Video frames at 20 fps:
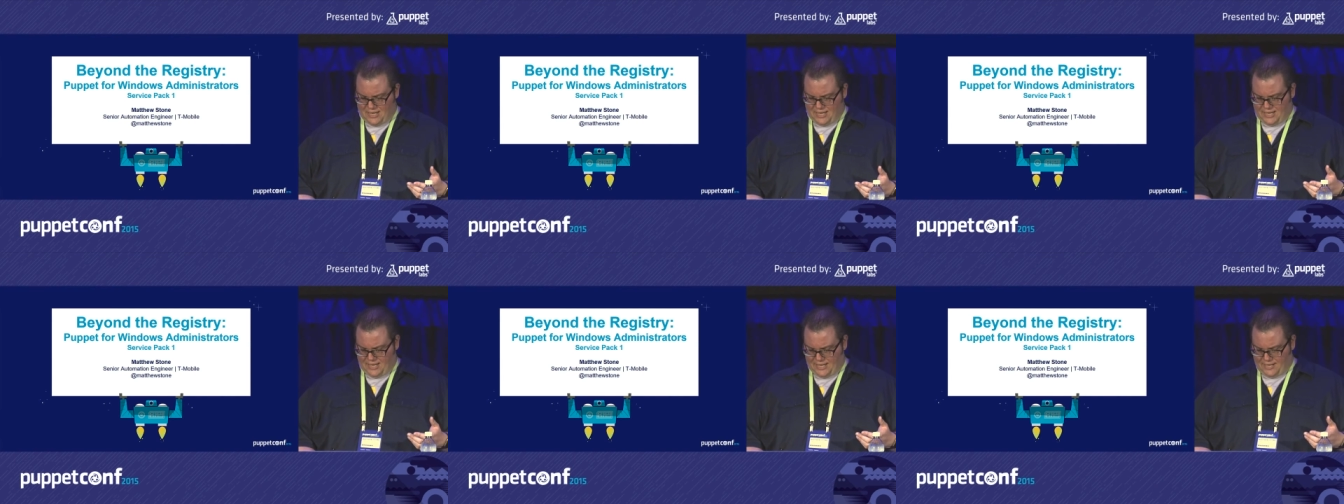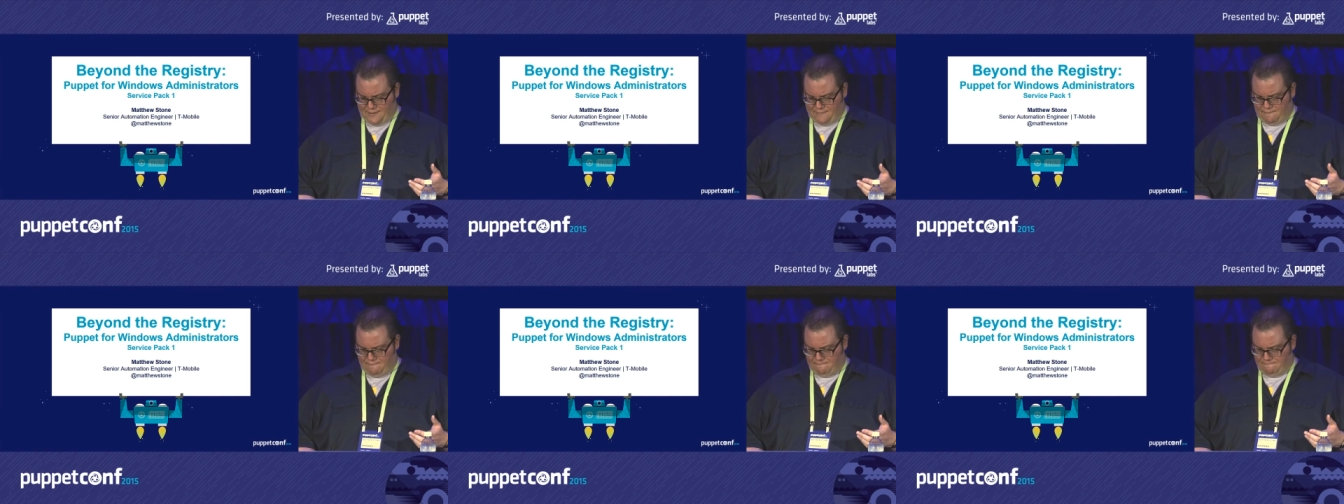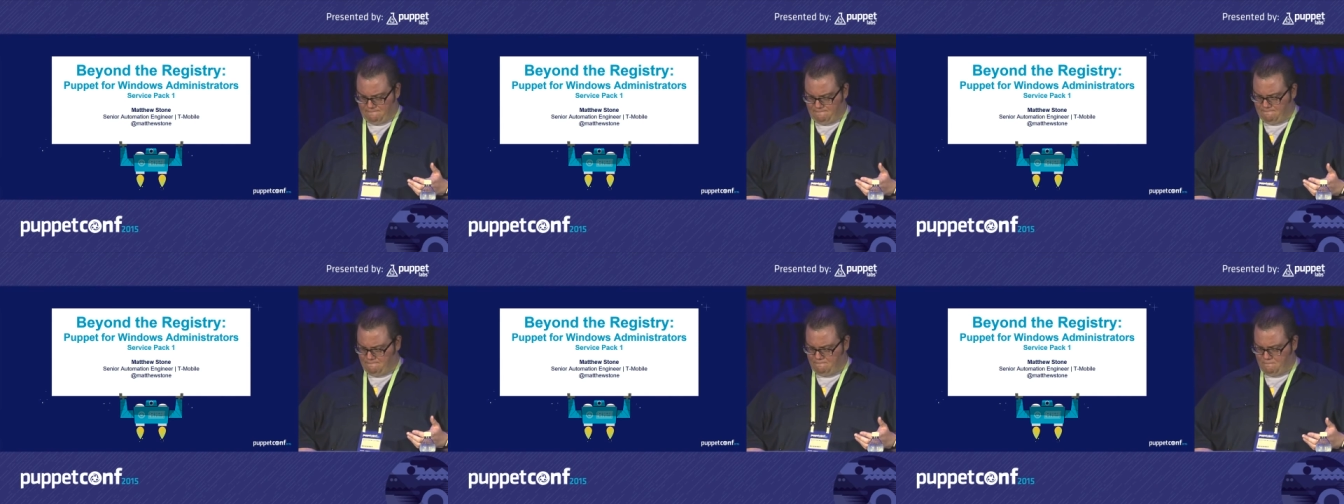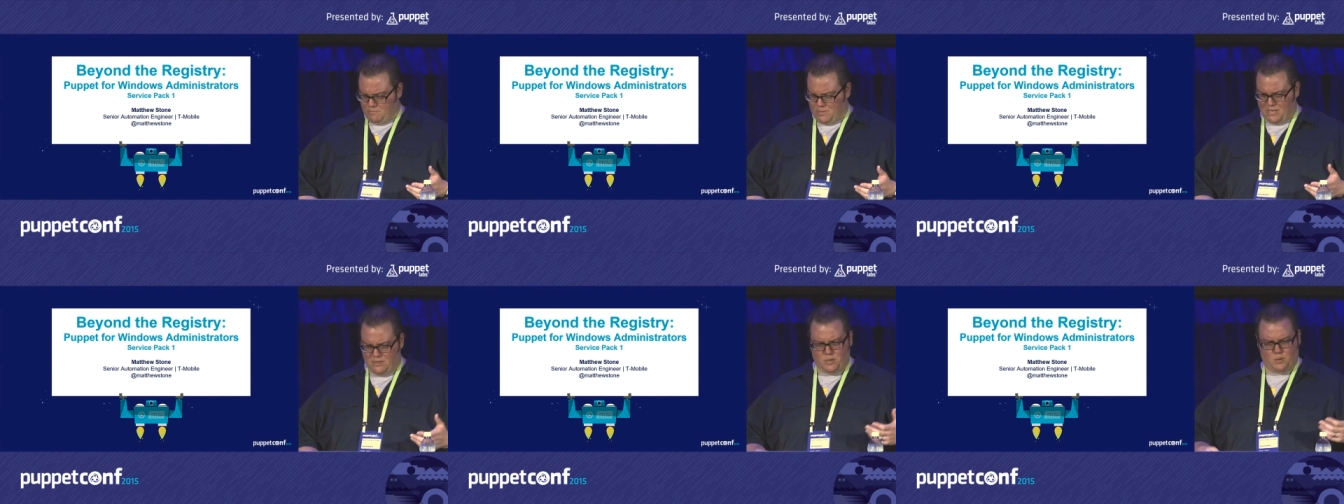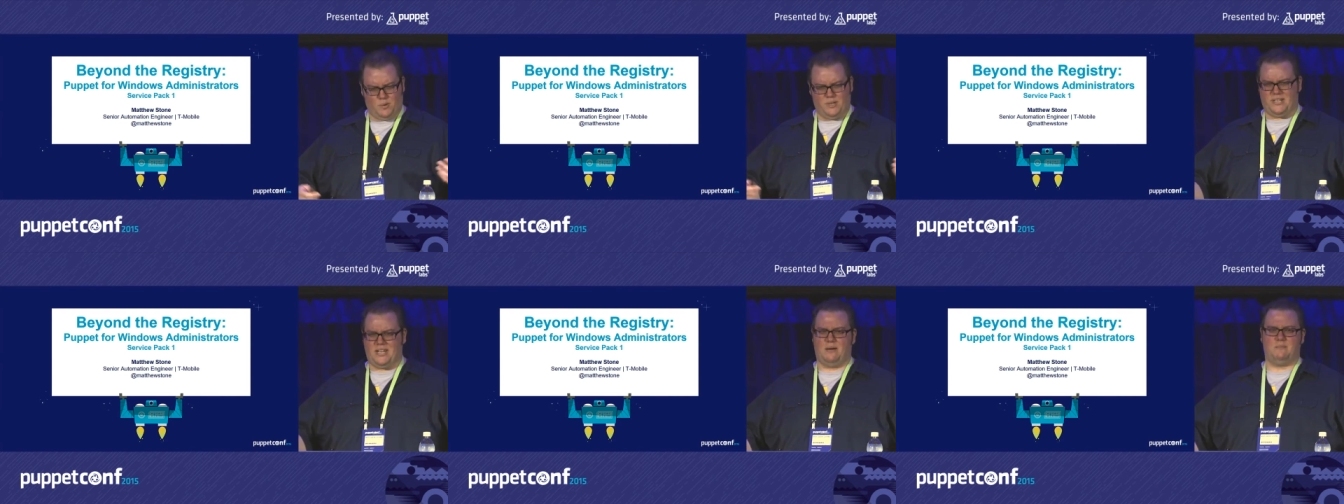Um, then there
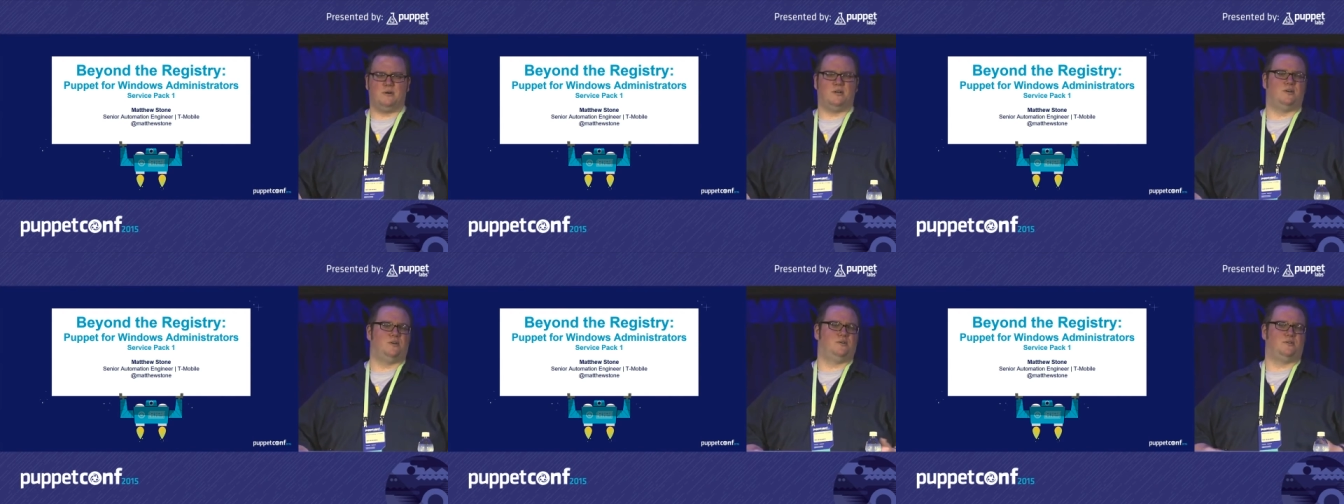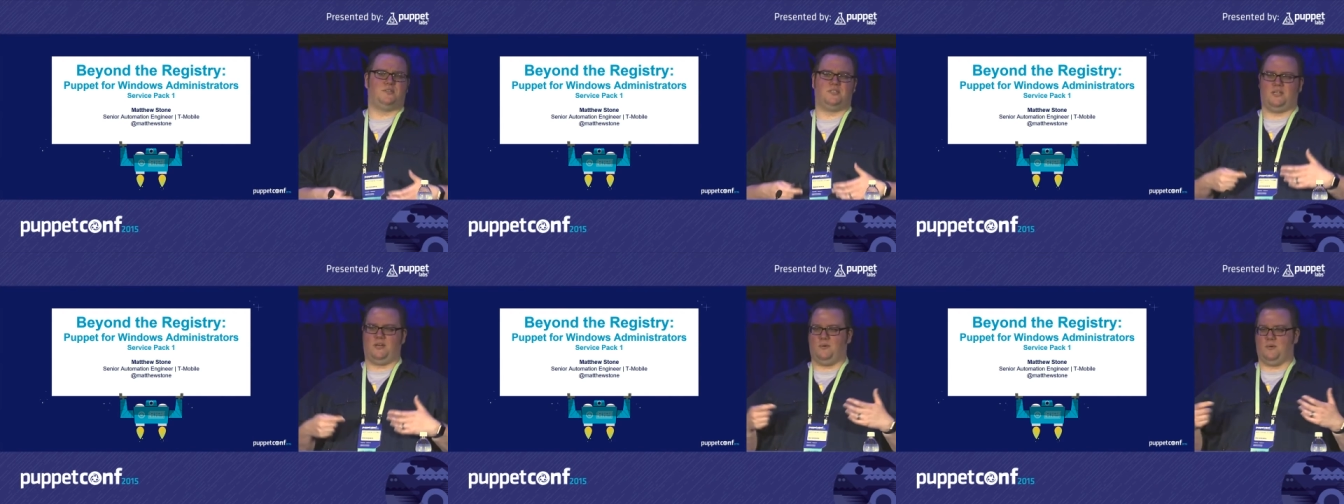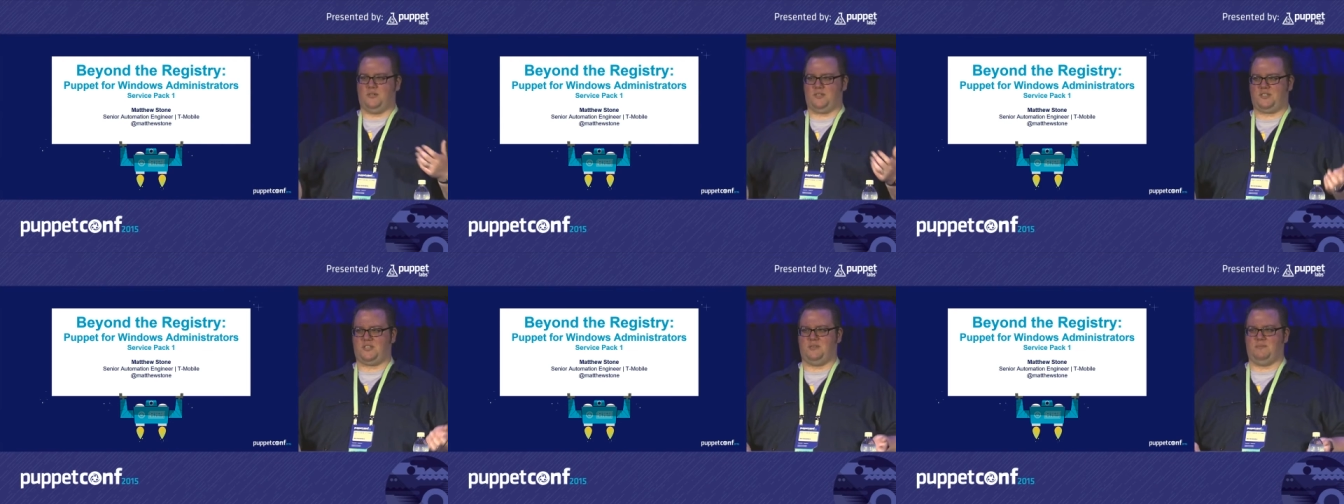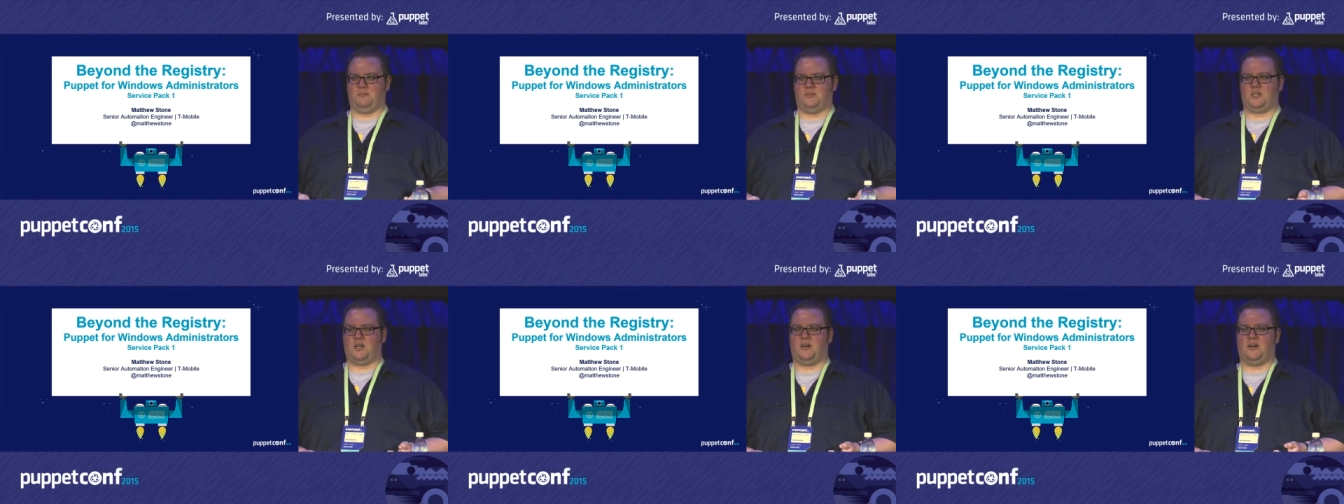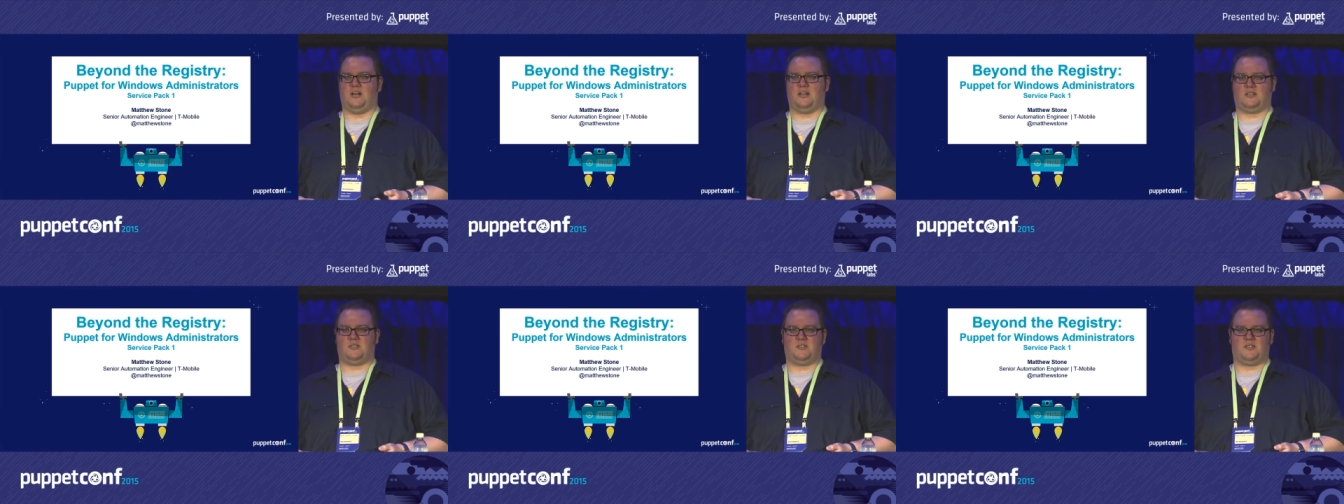were demos, there were some
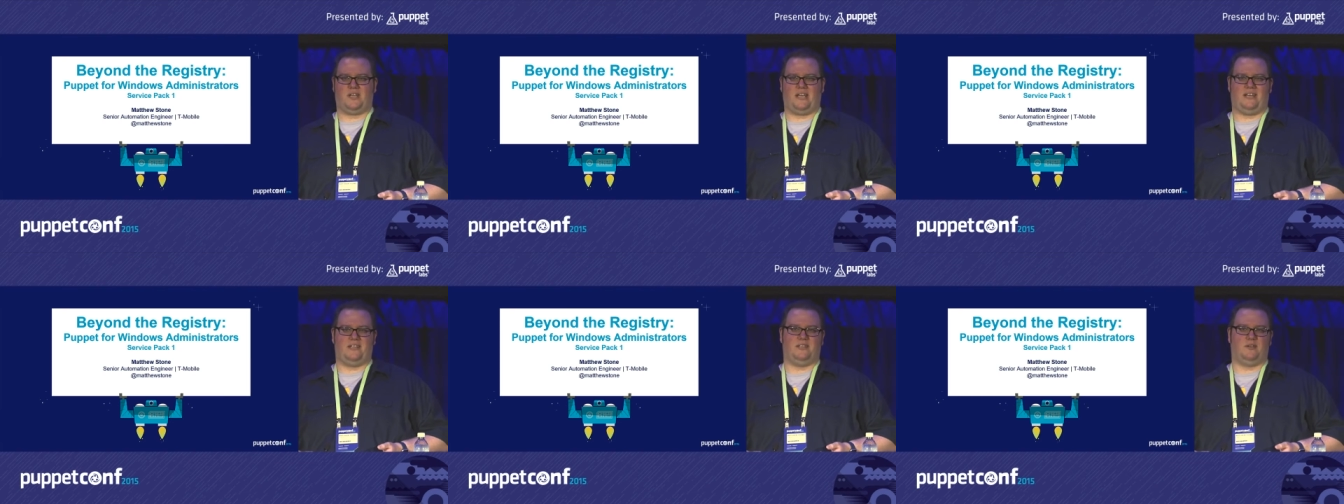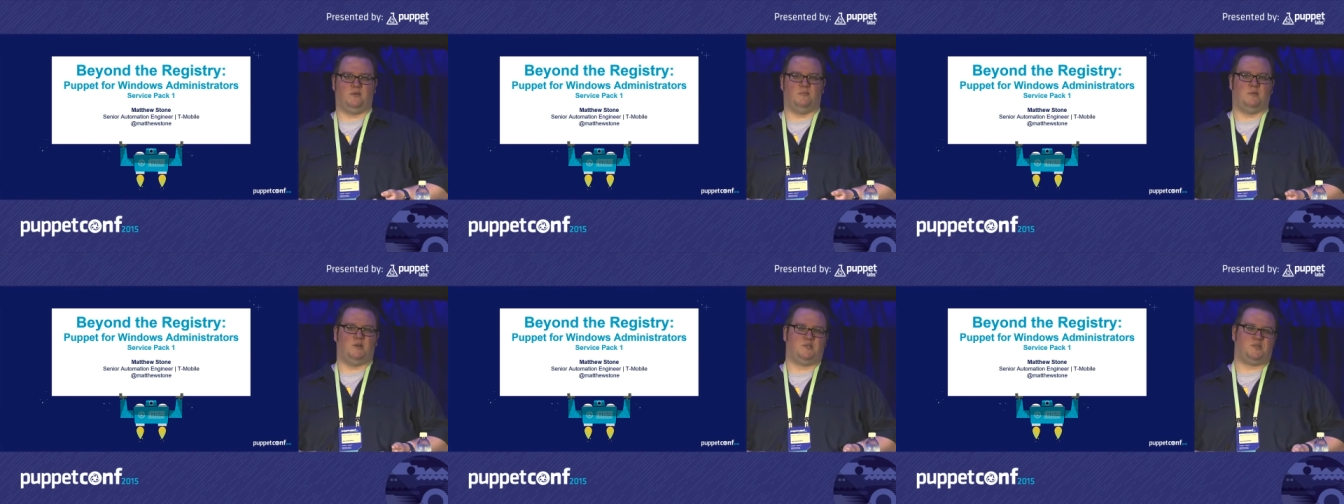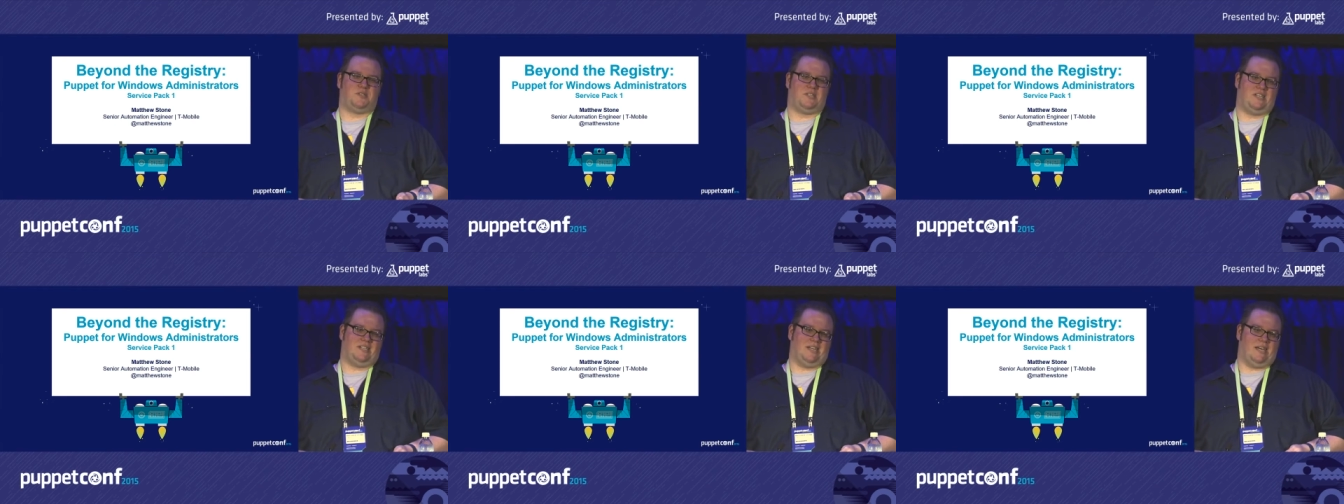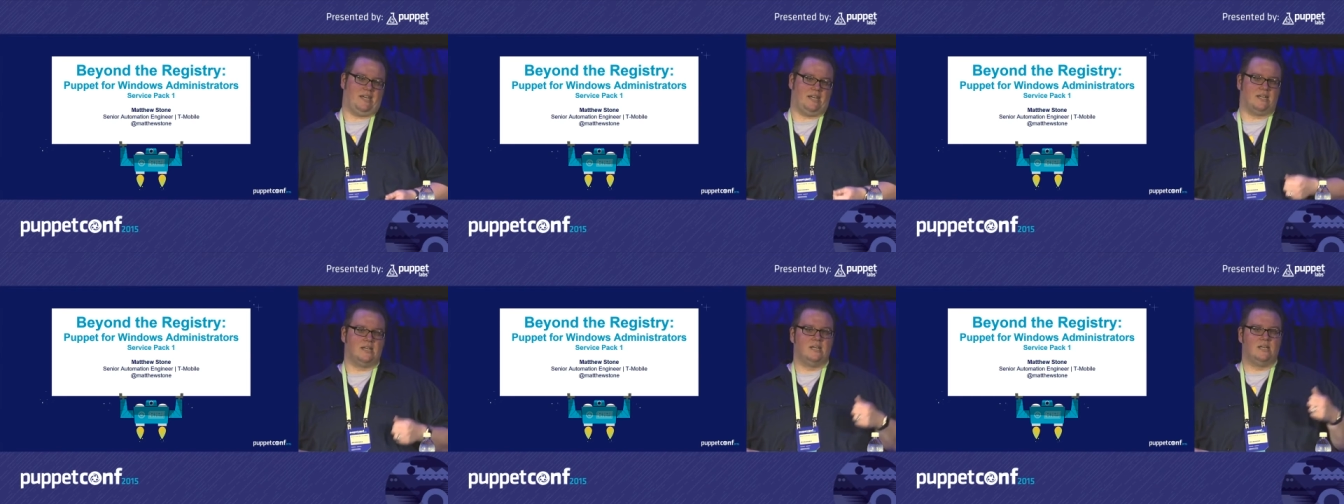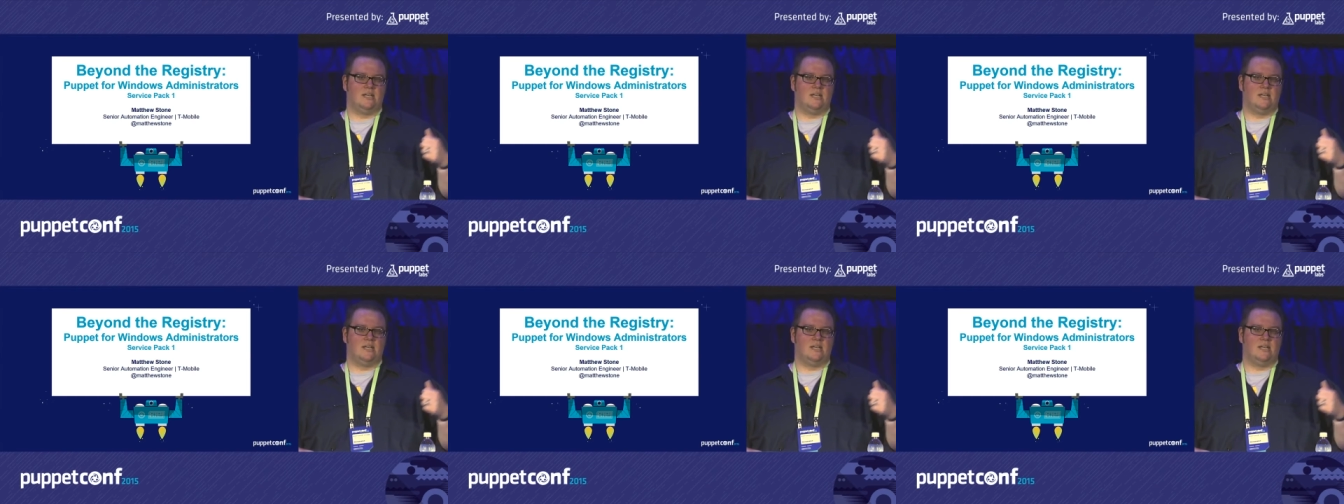talks, and they were mostly like,